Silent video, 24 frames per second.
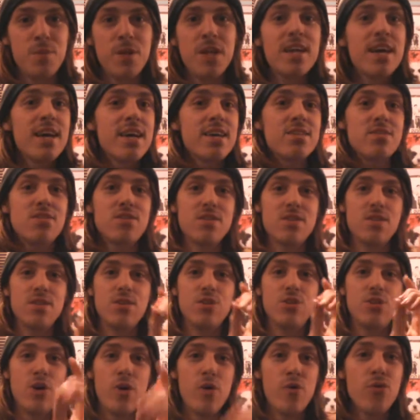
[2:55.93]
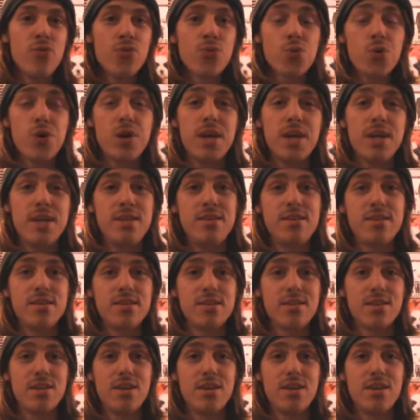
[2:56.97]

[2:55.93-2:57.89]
Because no friend,